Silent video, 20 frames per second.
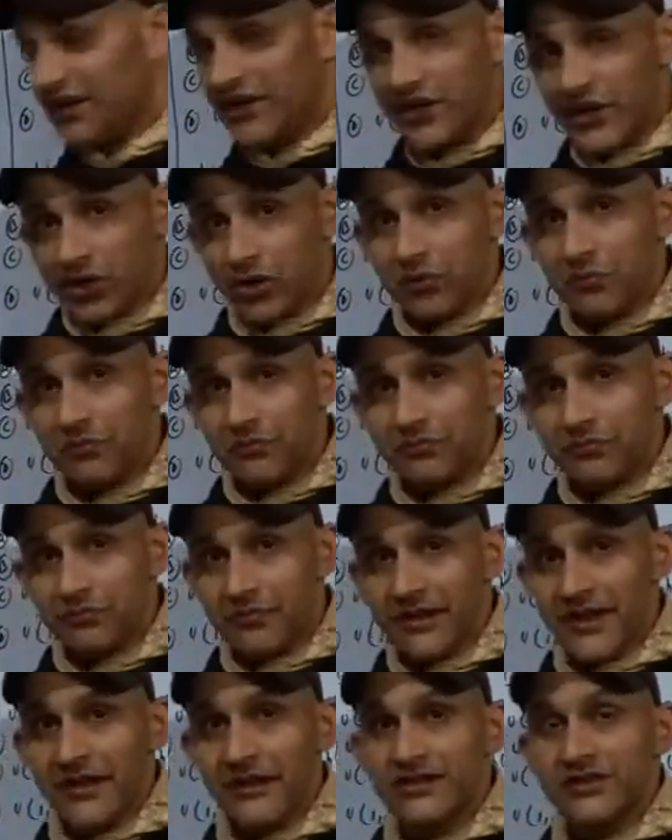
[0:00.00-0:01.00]
into
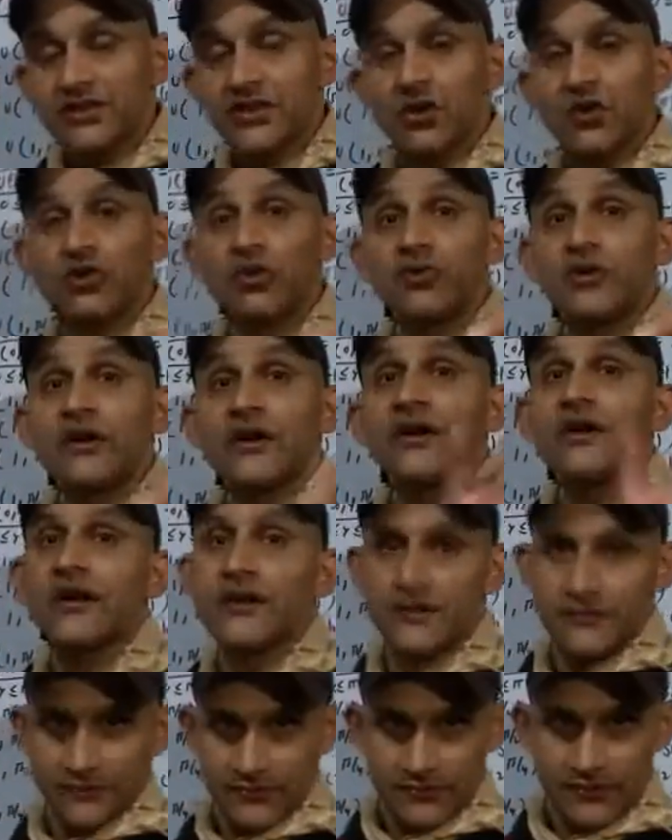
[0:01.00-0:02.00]
bn is equal to
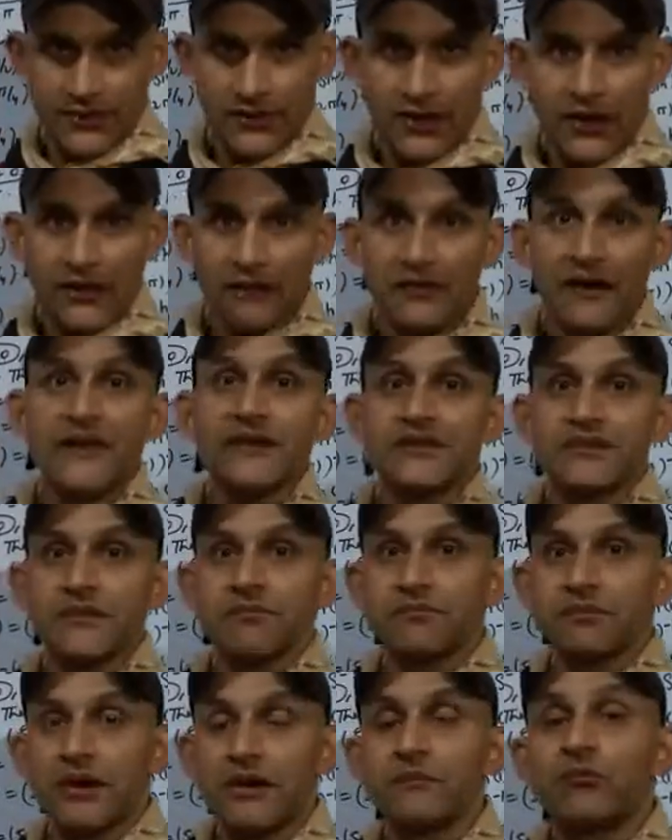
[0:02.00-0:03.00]
dn. Very
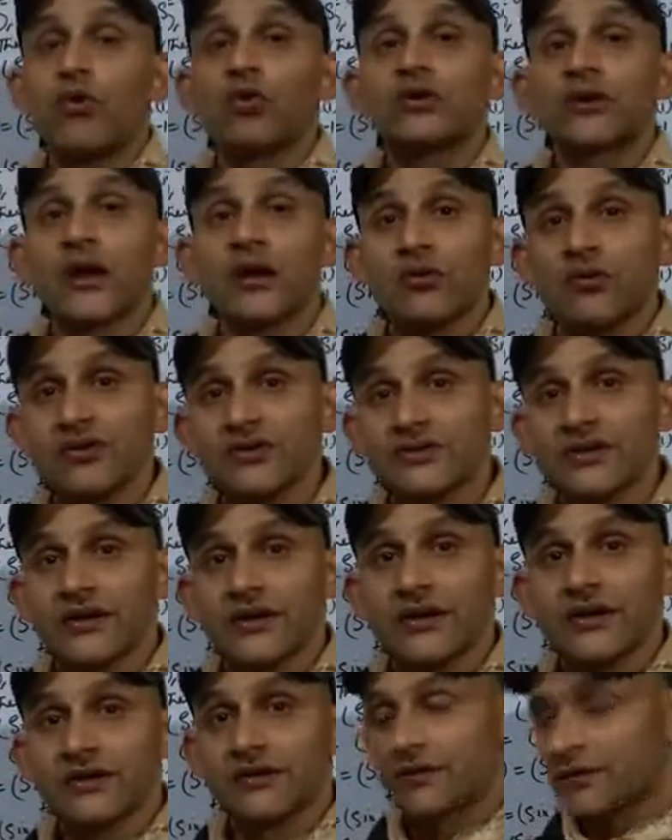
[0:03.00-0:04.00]
simple. Both are constant.